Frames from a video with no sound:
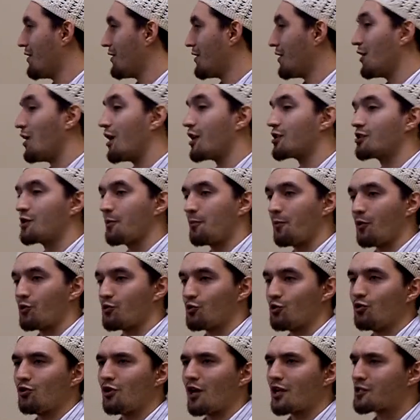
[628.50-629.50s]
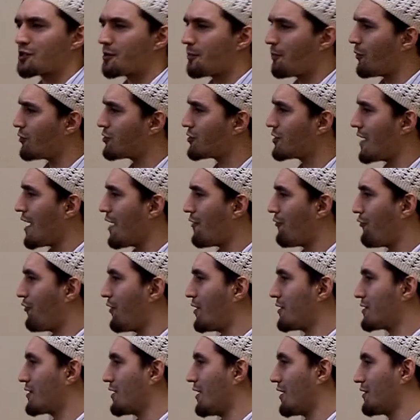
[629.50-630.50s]
You're not supposed you're not supposed to have
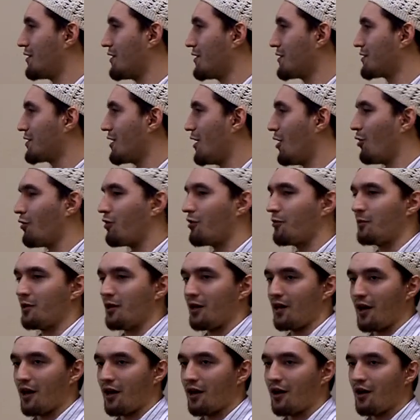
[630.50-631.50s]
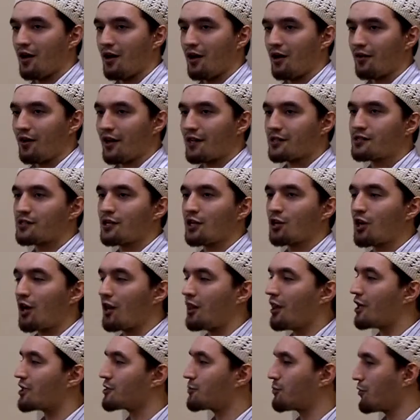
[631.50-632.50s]
friends like this. Billah. Right? Seek
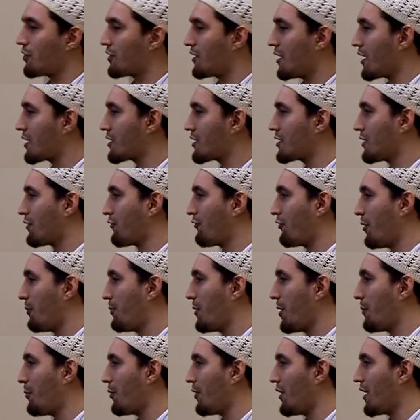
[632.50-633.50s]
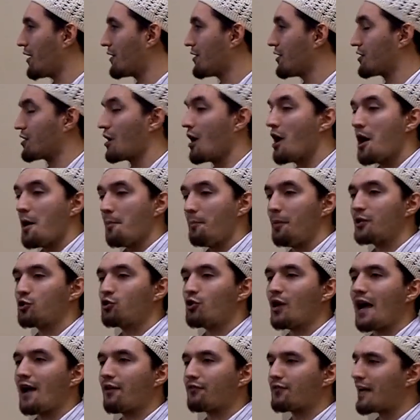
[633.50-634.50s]
Allah's protection from people like this. But
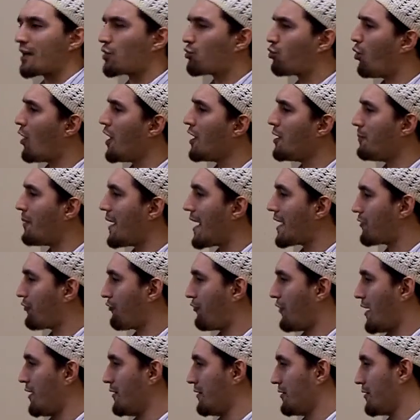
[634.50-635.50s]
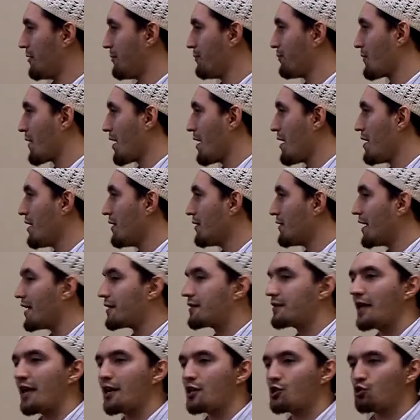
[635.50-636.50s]
you have that one bad friend
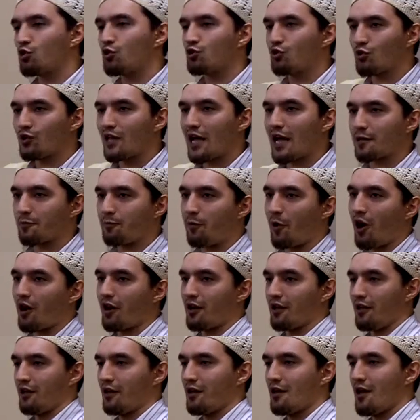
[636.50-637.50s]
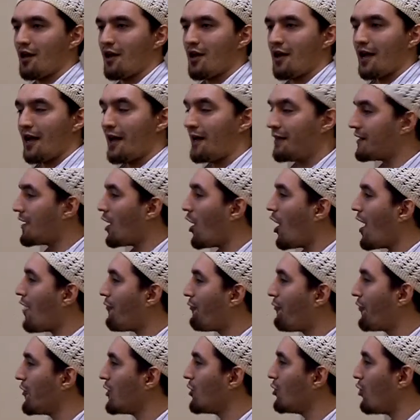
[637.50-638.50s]
that takes you to that party and they
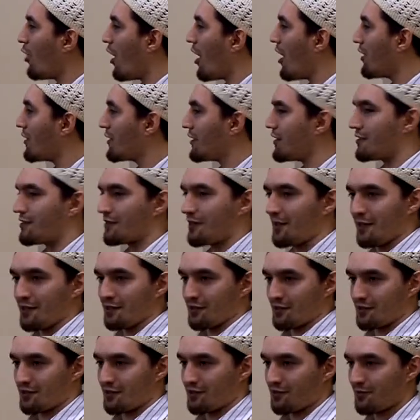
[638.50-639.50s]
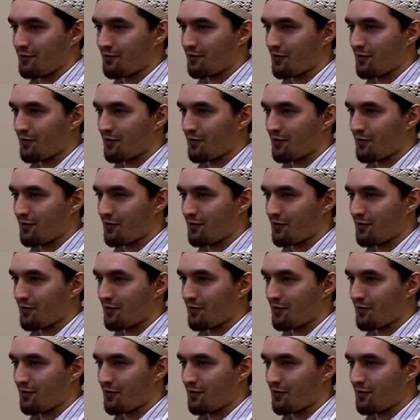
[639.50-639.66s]
offer you all these things.